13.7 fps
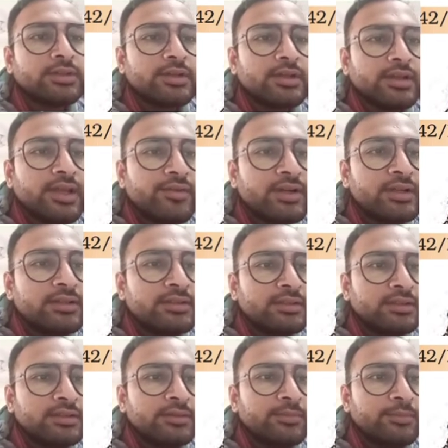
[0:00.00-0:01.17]

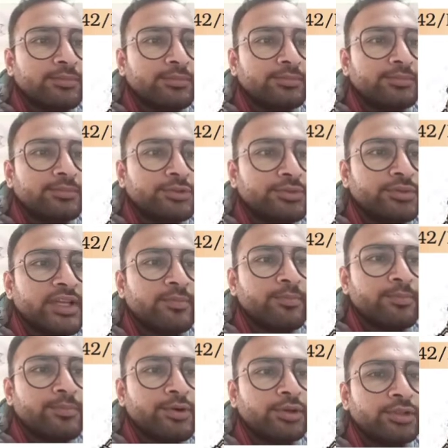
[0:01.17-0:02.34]
Even
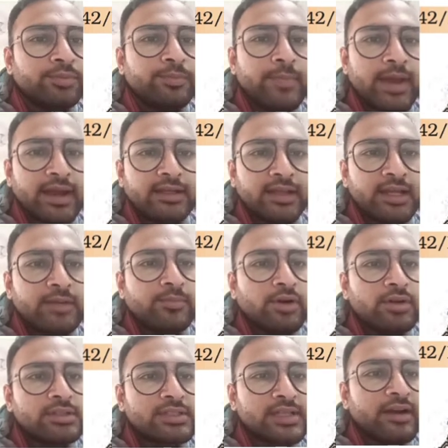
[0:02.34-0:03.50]
today both bat and
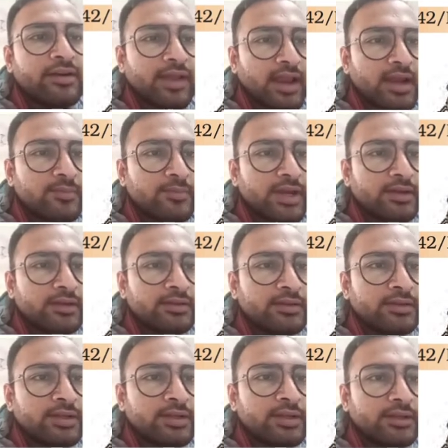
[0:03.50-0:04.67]
balls are handmade,
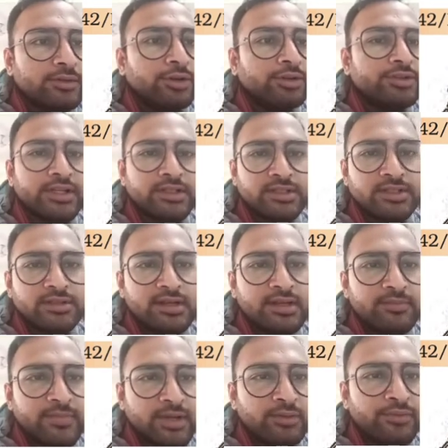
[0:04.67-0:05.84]
not industrially
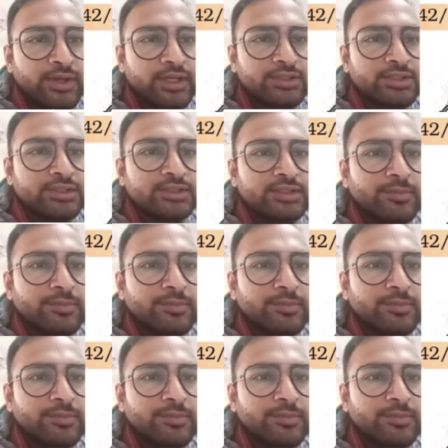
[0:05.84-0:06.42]
manufactured.